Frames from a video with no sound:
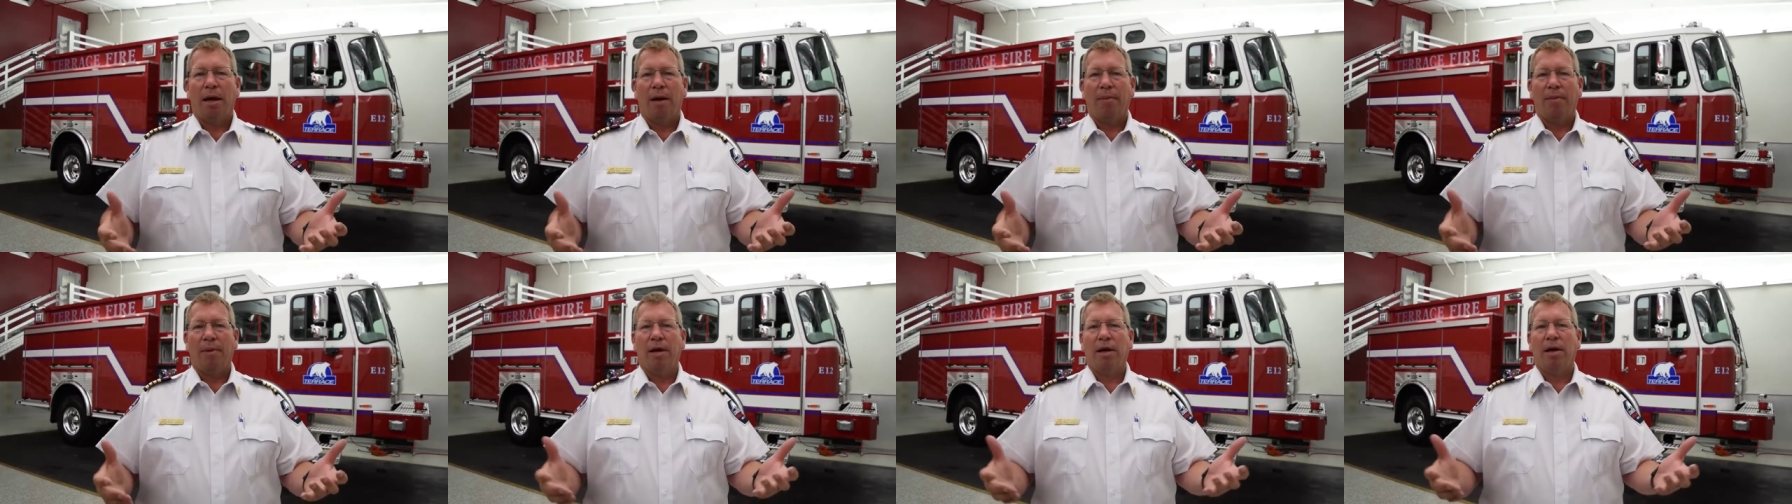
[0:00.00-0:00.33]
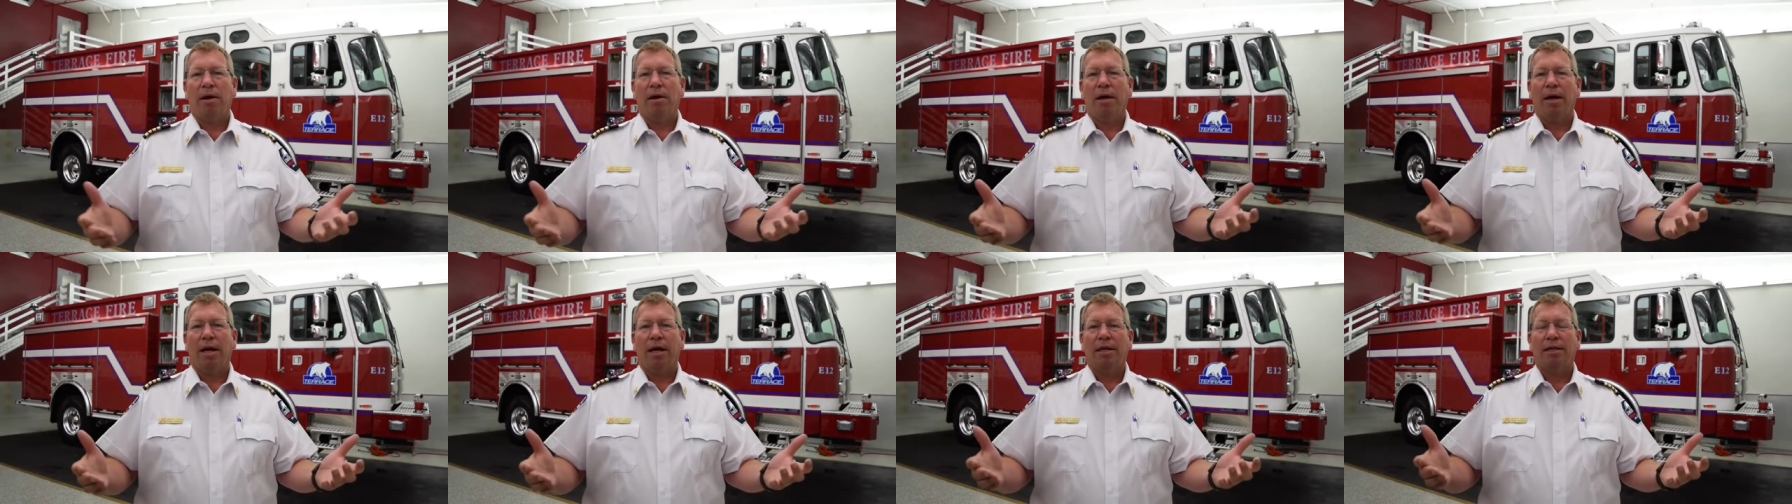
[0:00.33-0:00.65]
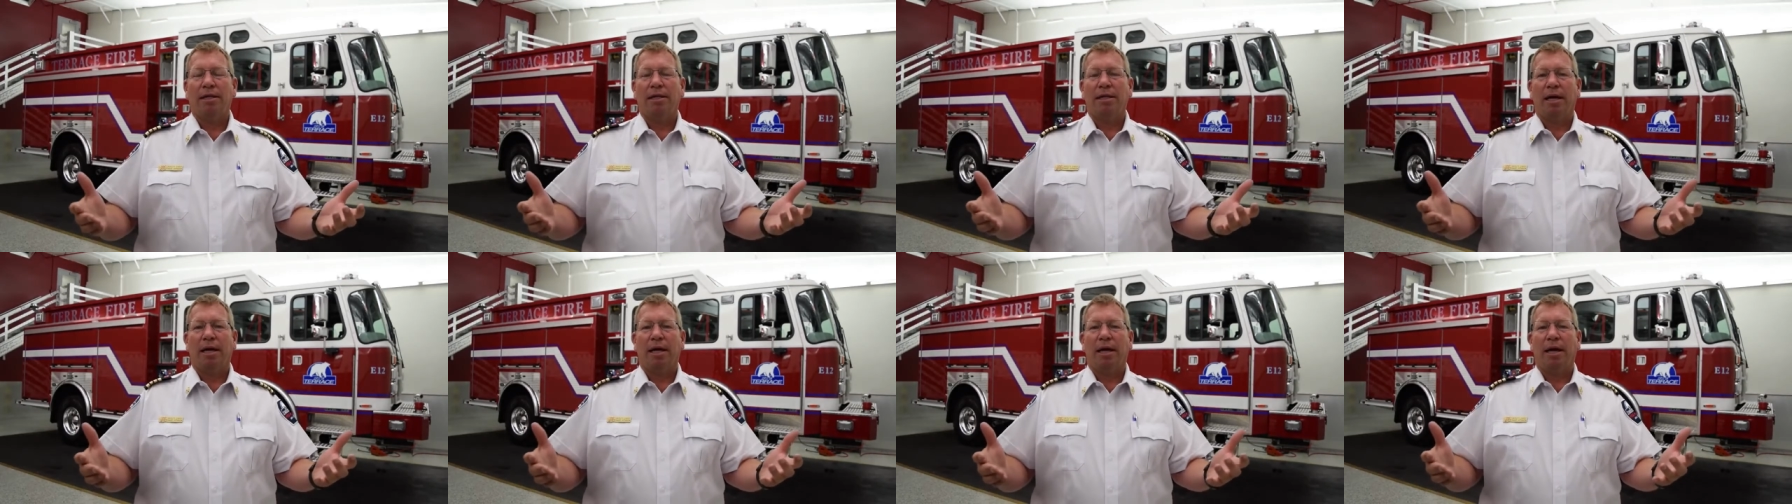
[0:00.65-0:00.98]
I'm here
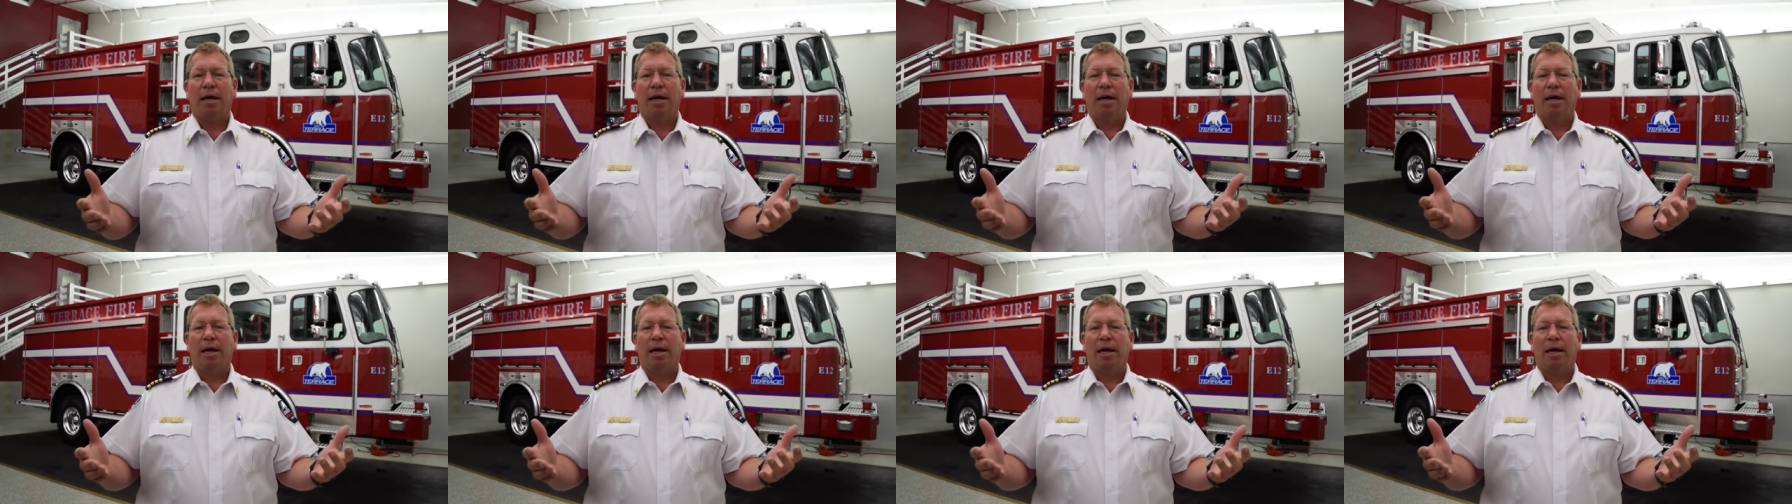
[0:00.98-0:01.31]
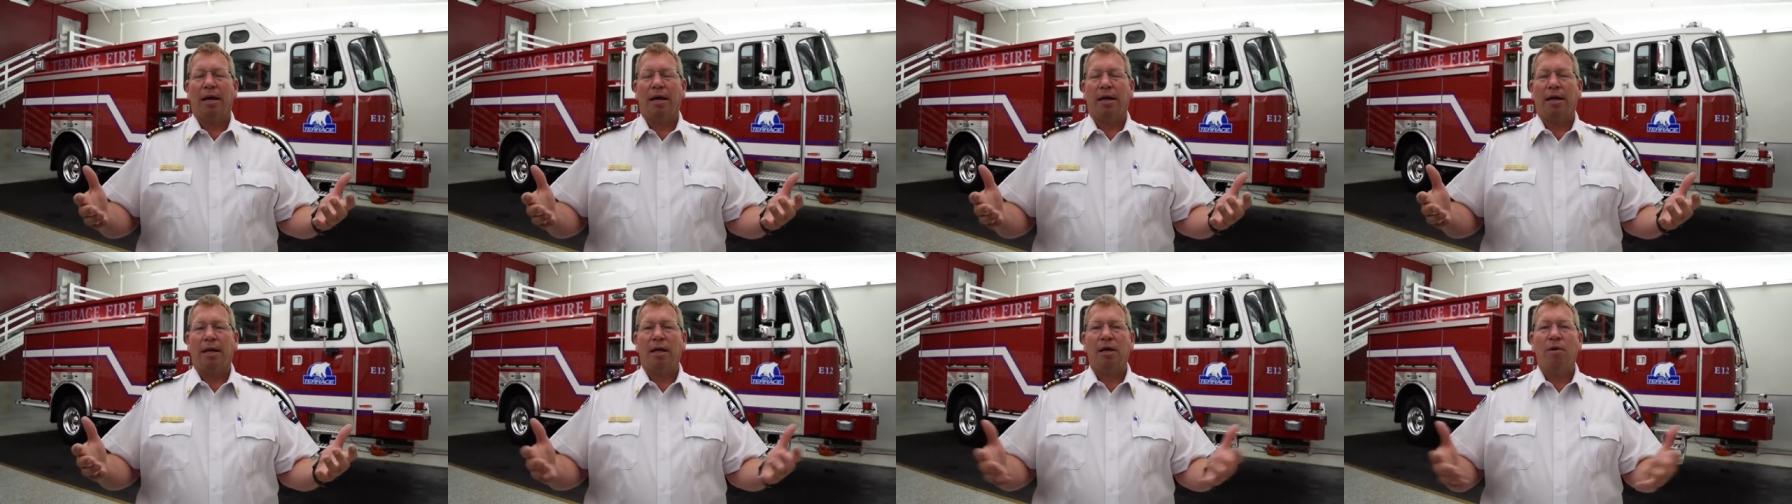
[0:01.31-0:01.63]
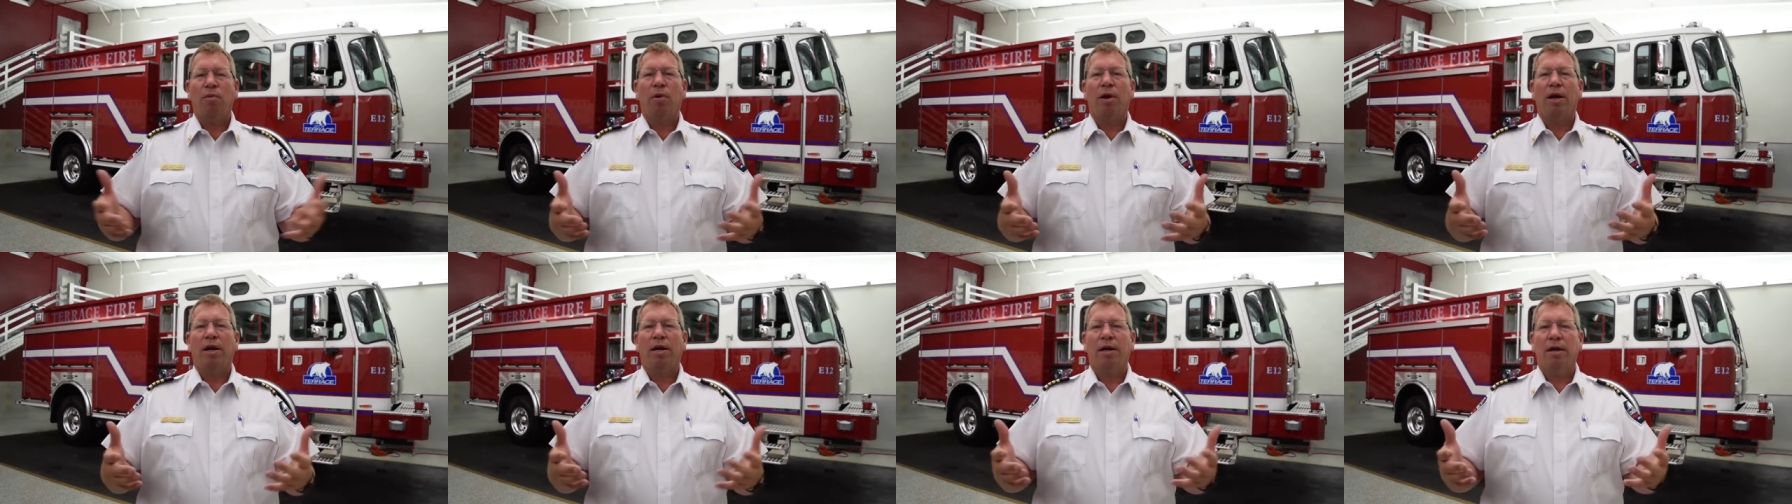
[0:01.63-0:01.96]
at
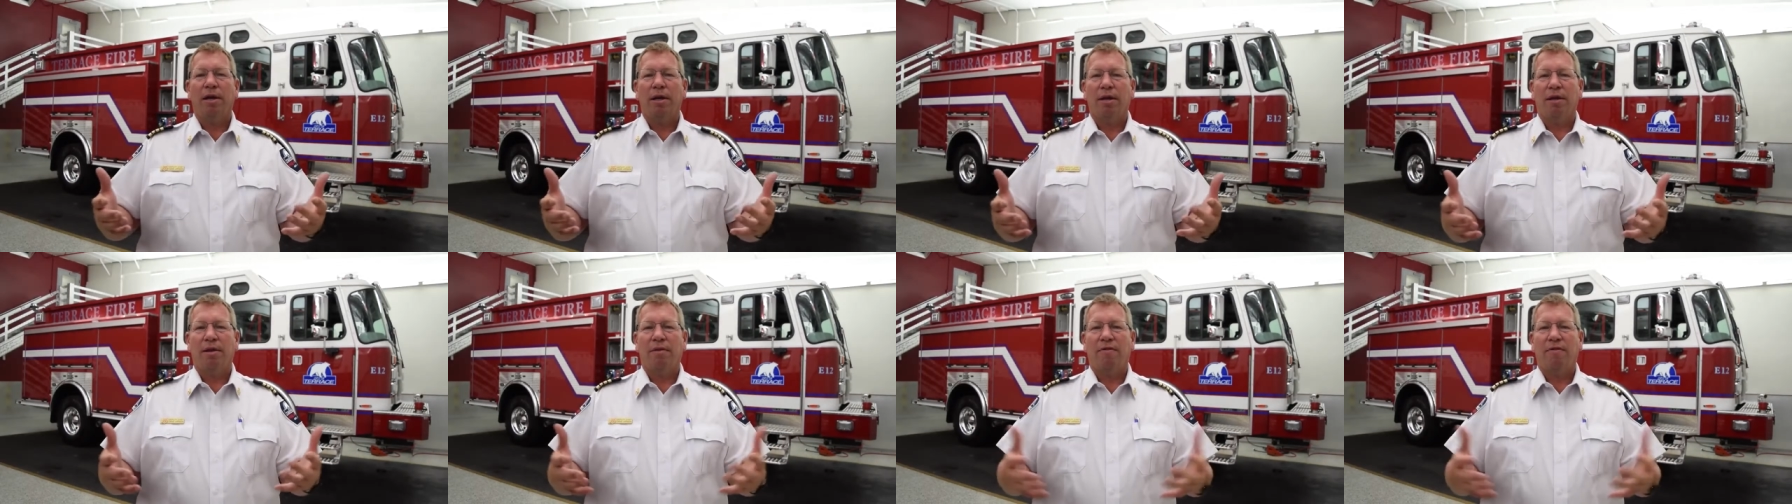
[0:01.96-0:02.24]
E1,